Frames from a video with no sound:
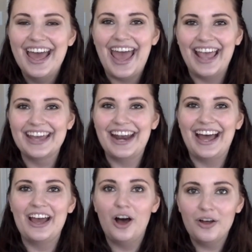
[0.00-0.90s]
And
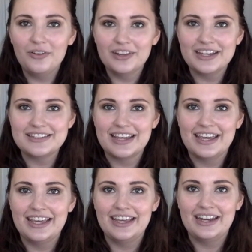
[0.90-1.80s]
I hauled it
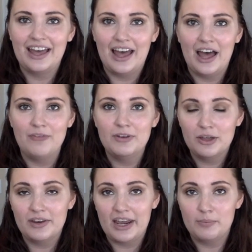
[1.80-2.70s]
in a
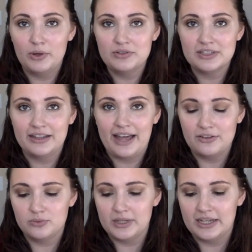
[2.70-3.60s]
video that I had posted
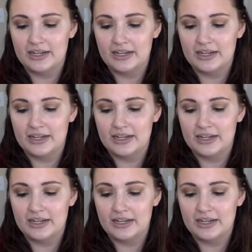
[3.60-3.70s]
last week,